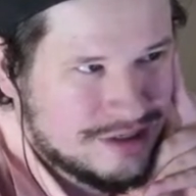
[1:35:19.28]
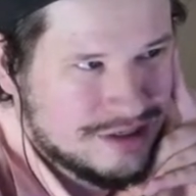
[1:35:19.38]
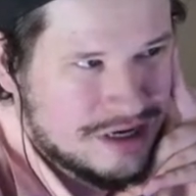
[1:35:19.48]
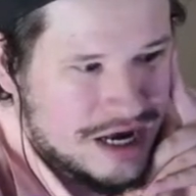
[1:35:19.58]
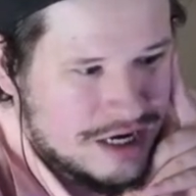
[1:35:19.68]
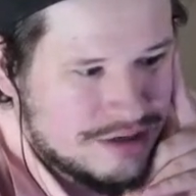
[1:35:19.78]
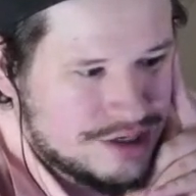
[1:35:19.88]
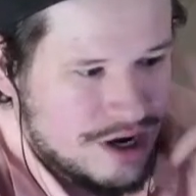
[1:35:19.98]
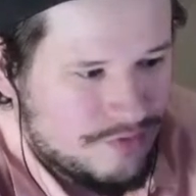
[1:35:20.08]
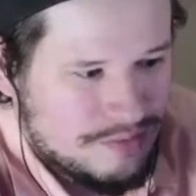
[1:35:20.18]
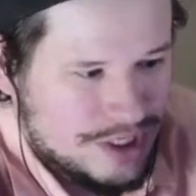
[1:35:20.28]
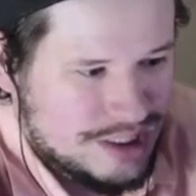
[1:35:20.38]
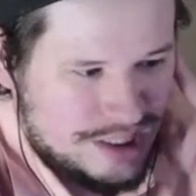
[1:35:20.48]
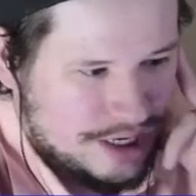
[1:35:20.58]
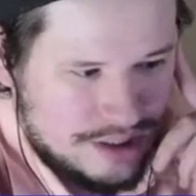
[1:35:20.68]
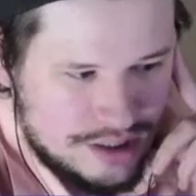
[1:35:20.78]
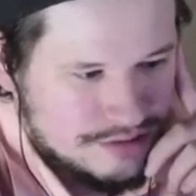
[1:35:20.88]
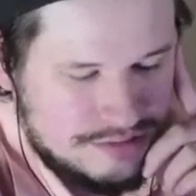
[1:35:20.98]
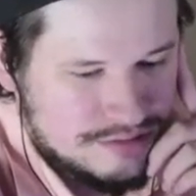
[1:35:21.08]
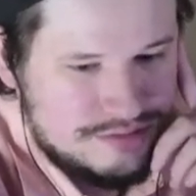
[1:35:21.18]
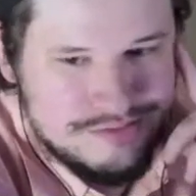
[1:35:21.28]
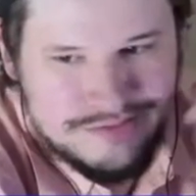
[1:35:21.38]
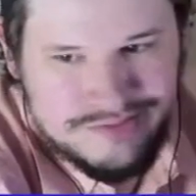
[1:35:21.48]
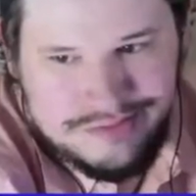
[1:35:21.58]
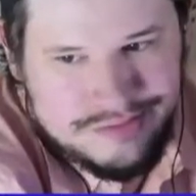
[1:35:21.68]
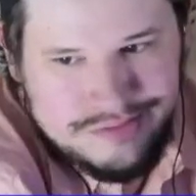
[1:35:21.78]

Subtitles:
I never play standard. Mm-hmm.